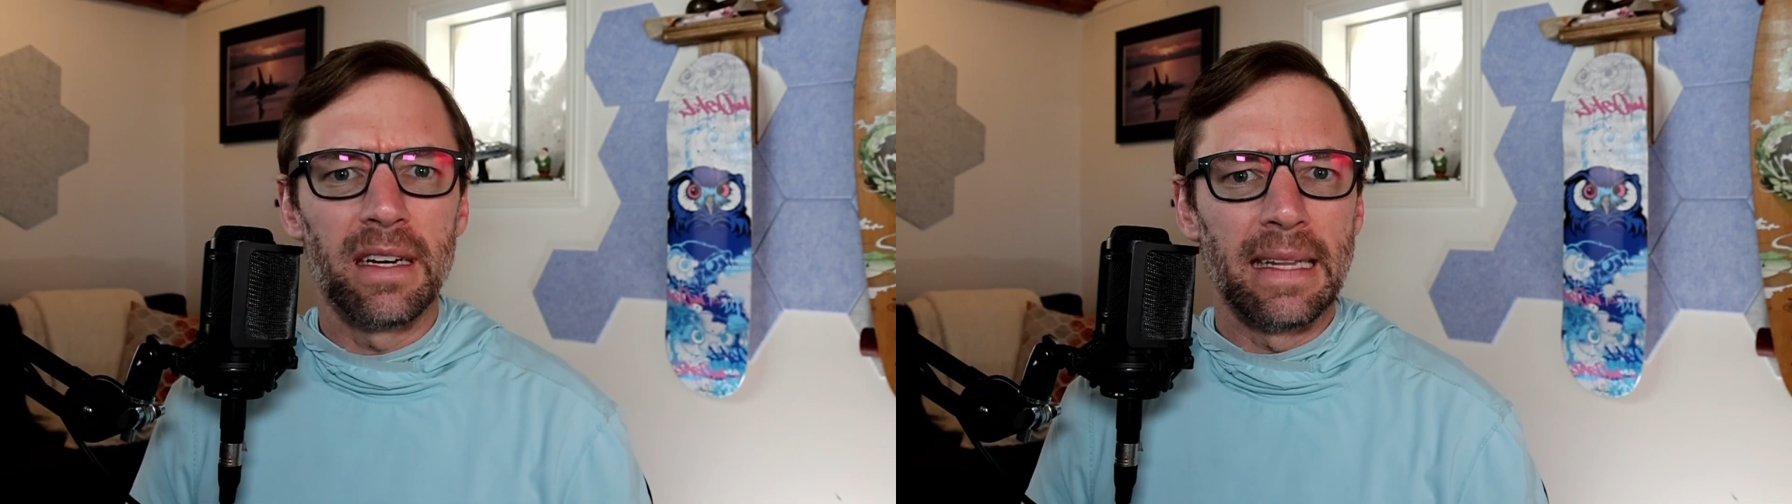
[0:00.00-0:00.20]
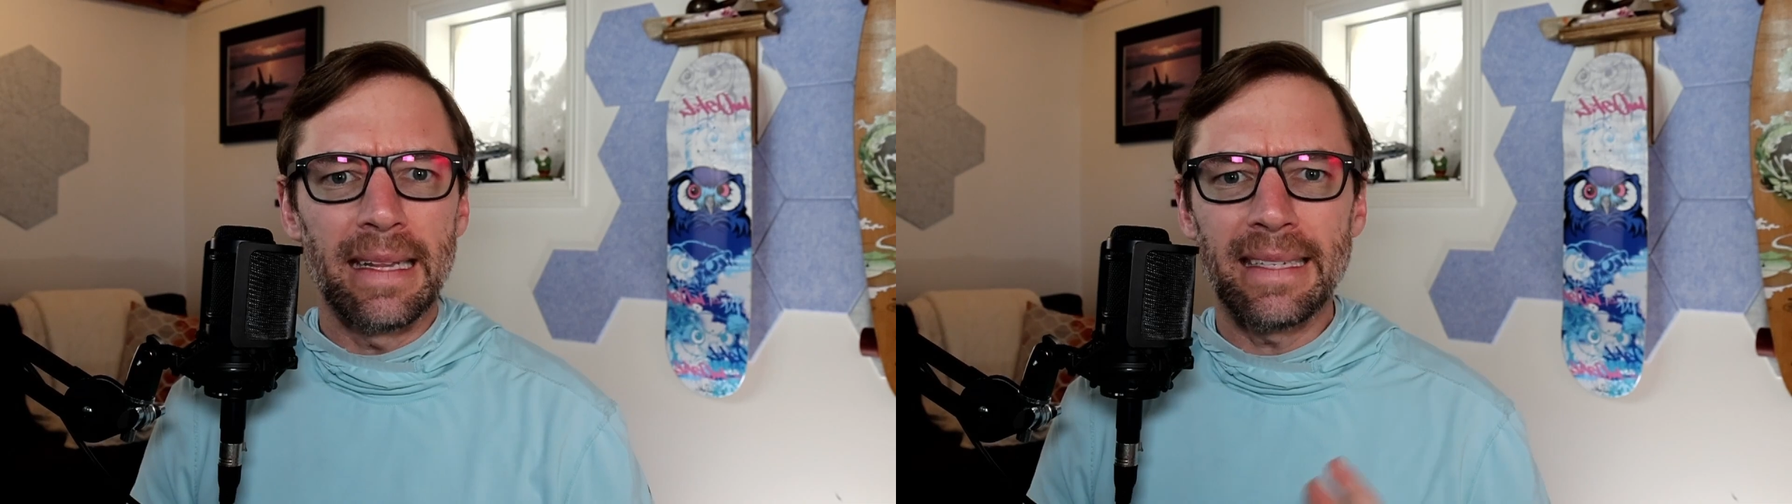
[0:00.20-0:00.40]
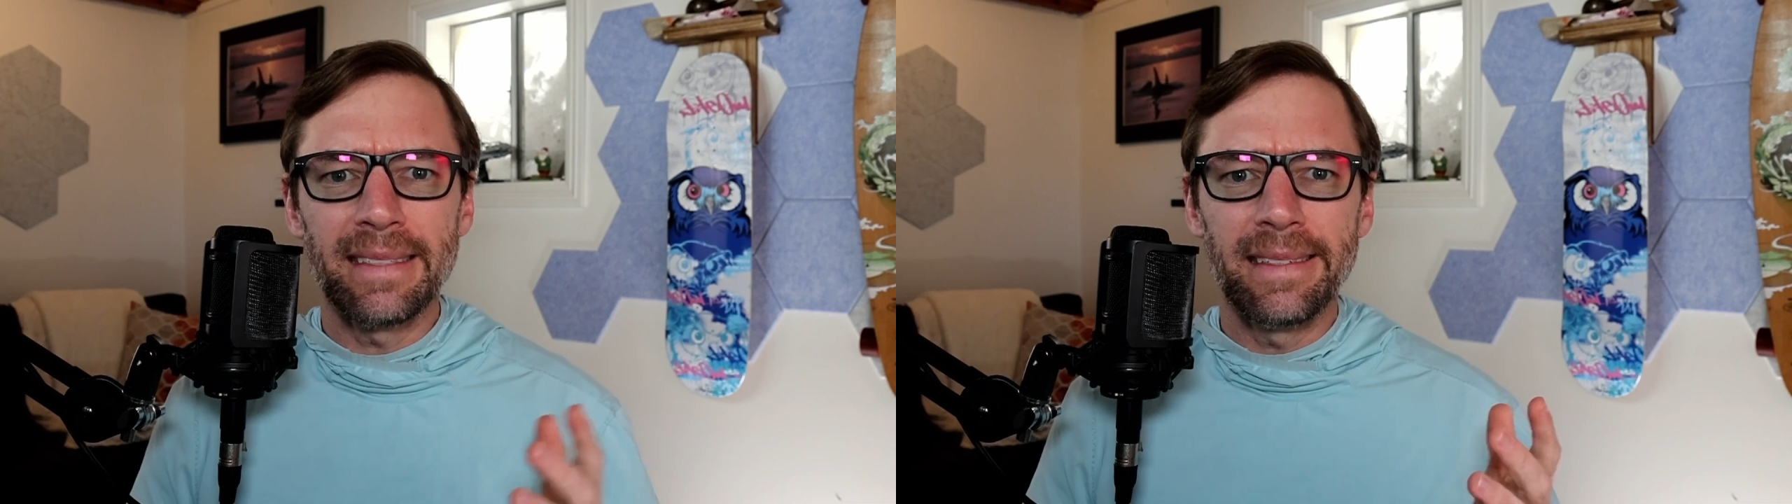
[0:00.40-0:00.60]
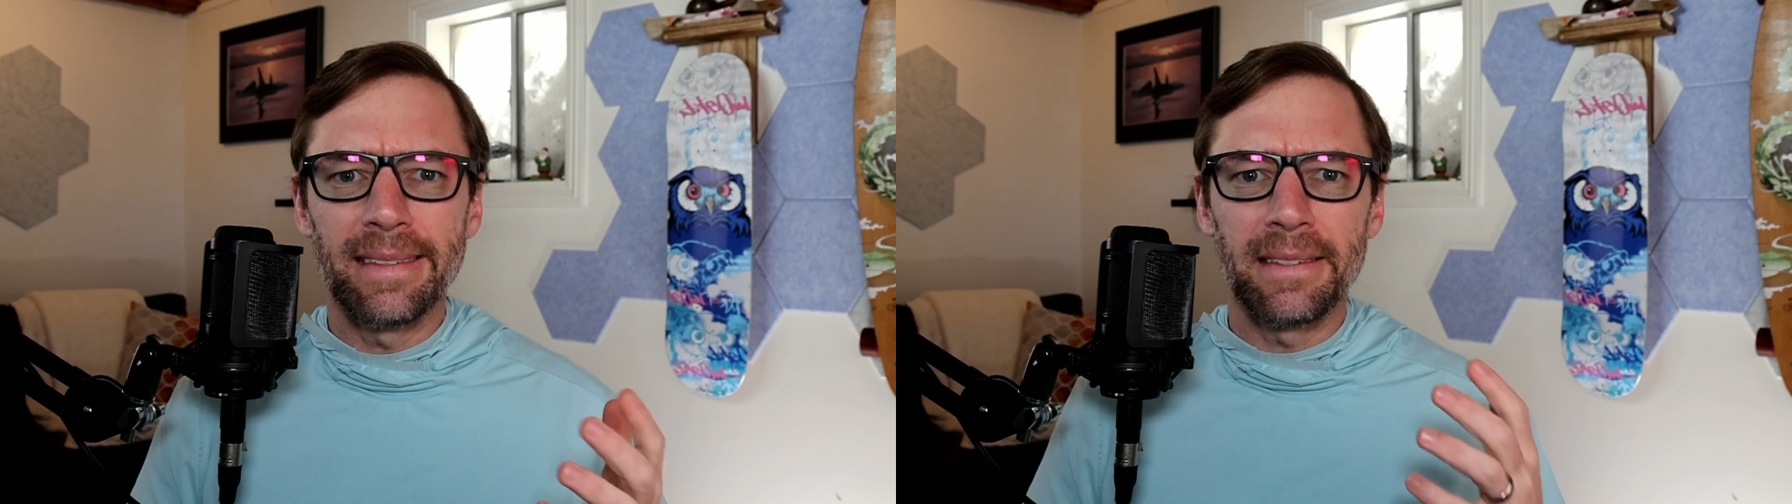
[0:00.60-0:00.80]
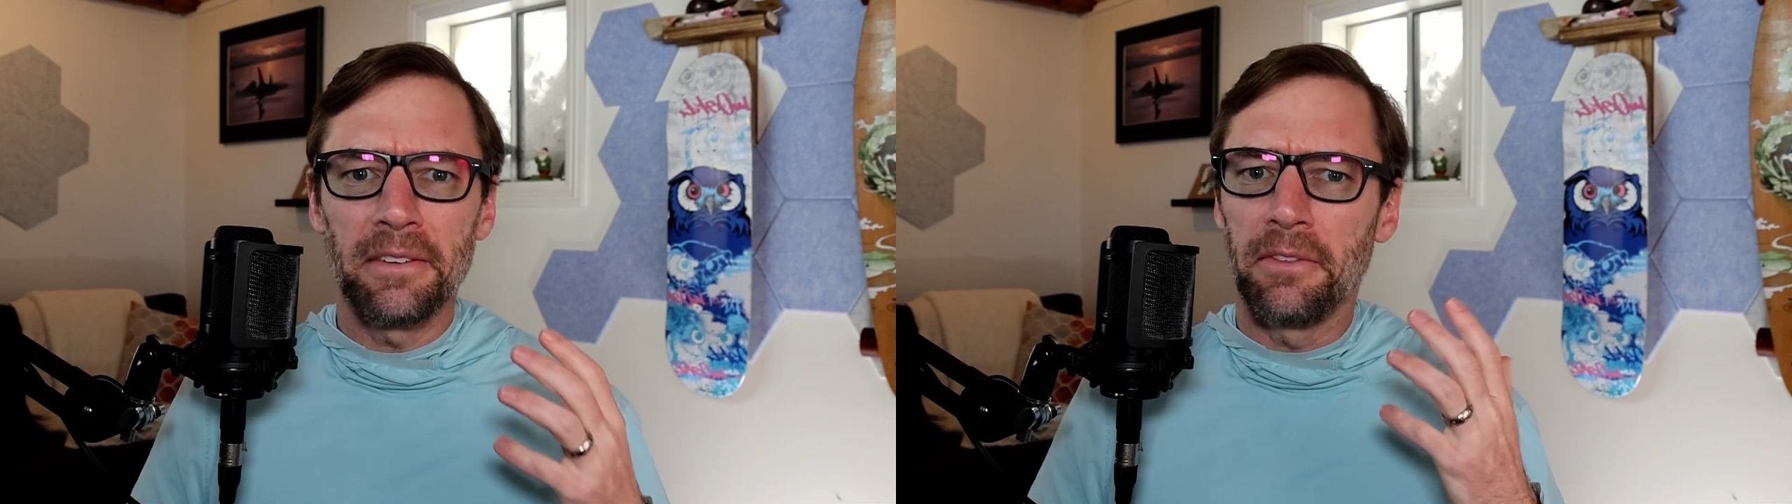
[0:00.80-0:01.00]
Atlassian
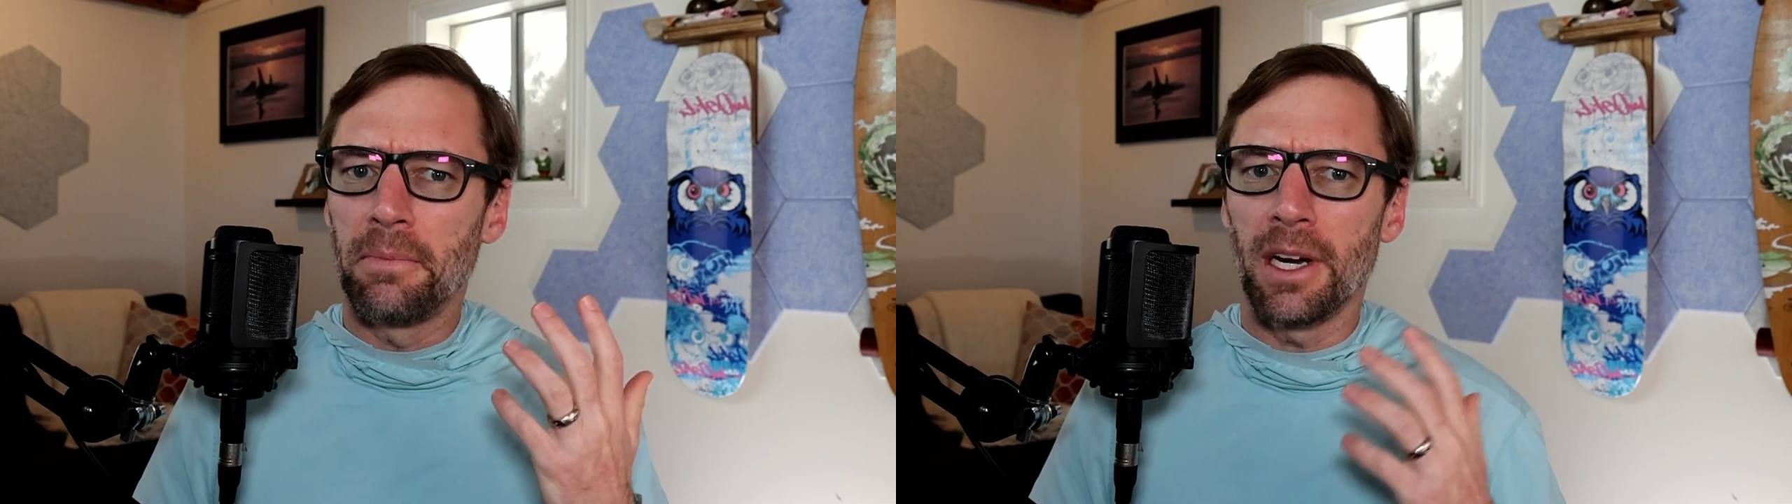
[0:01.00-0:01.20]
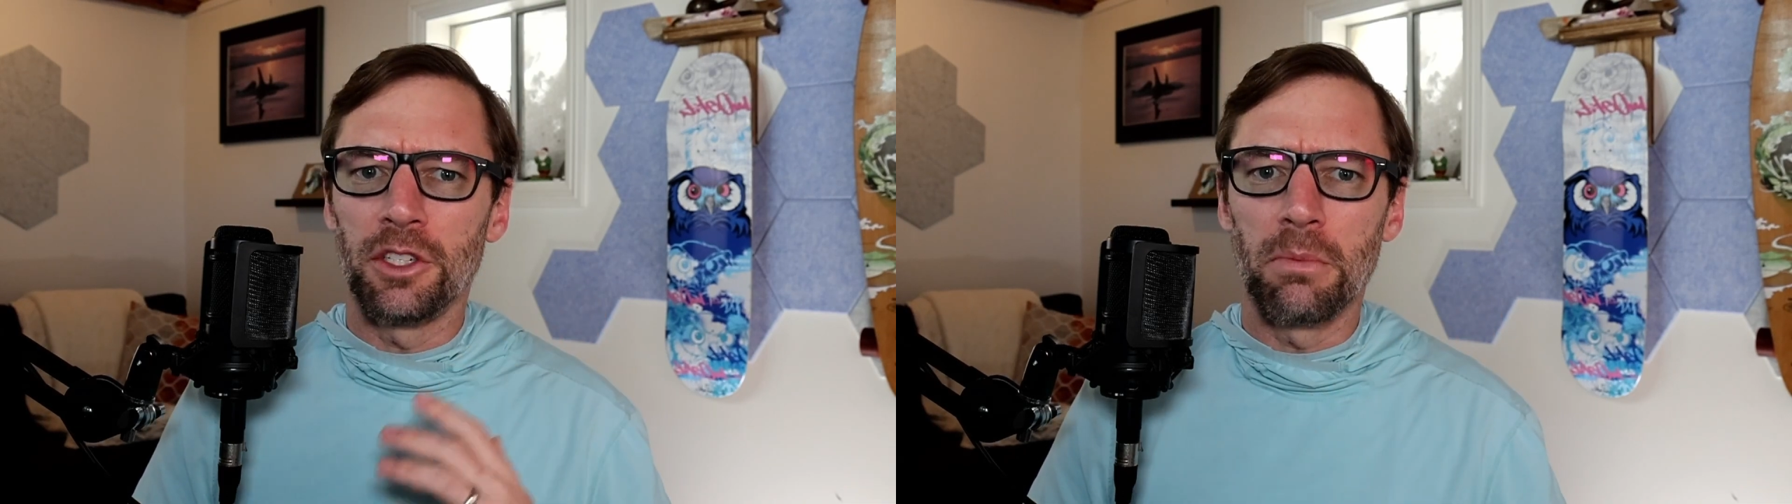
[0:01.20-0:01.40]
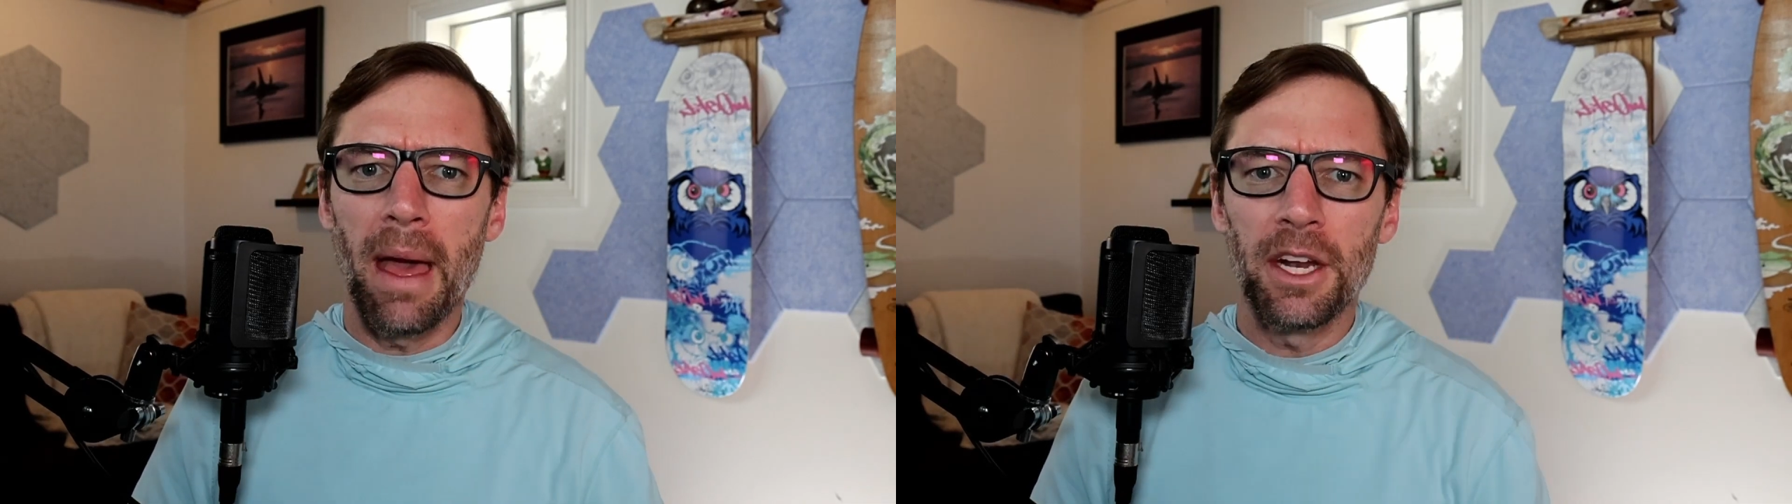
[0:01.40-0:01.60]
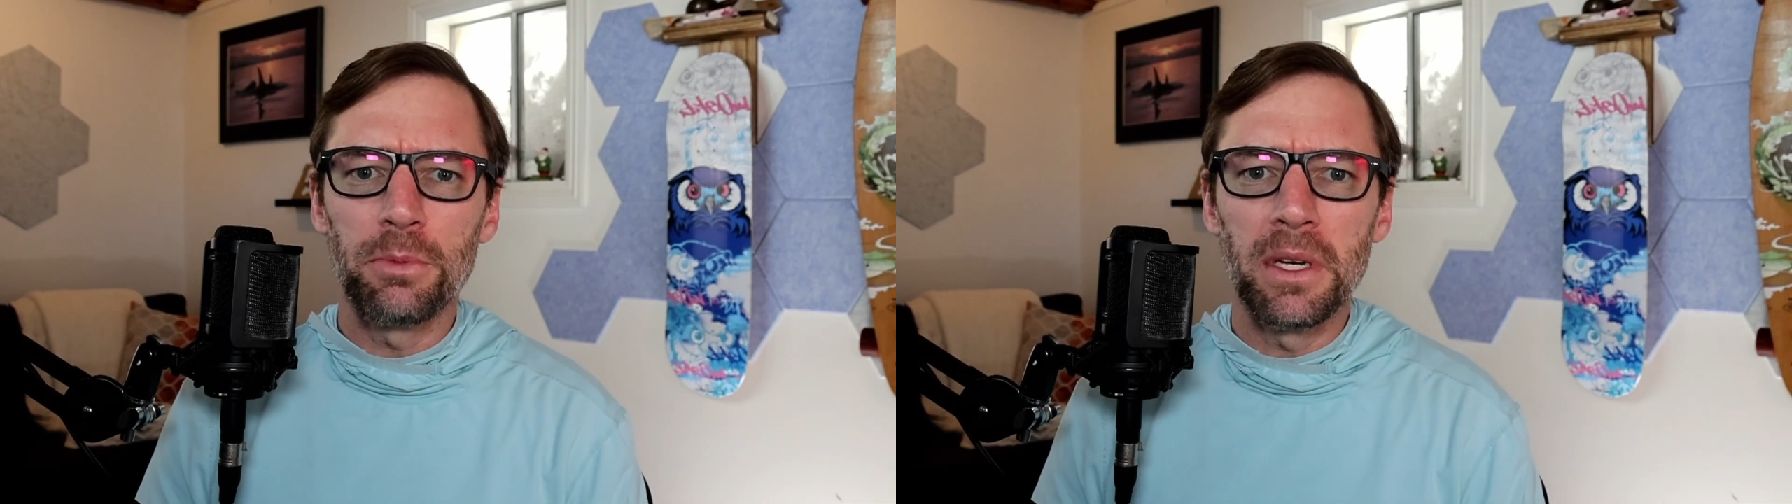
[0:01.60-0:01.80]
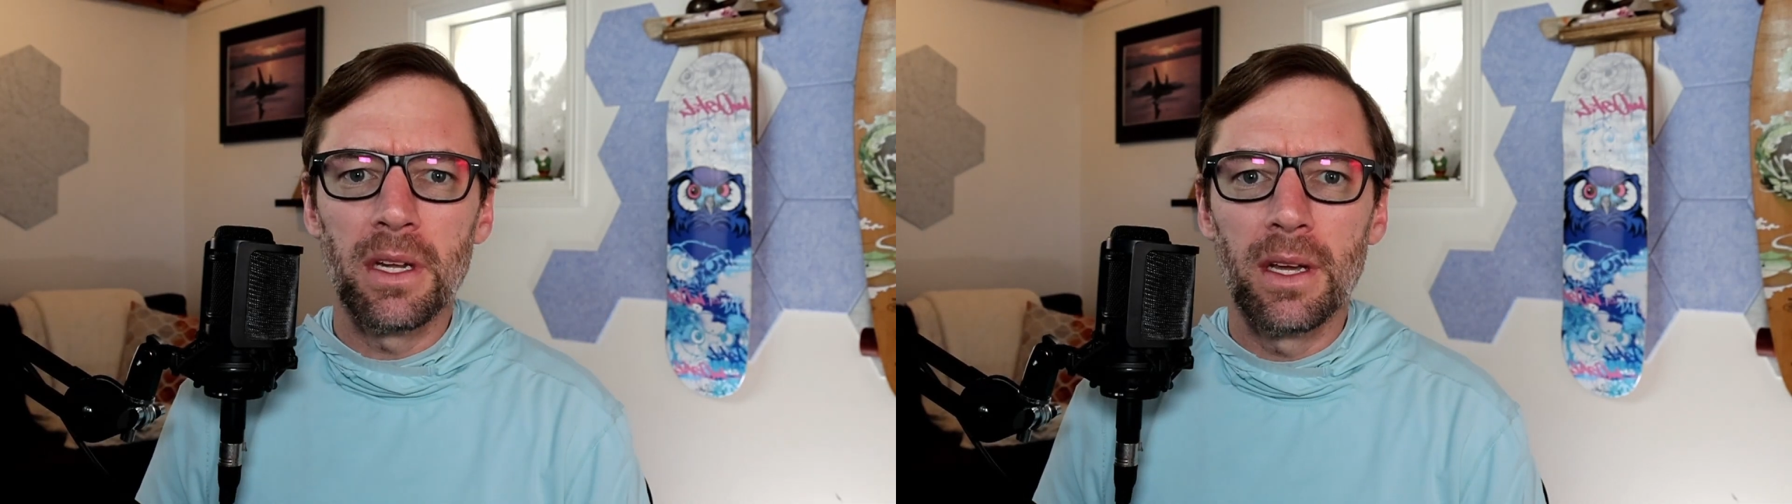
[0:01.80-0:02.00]
stuff and project management.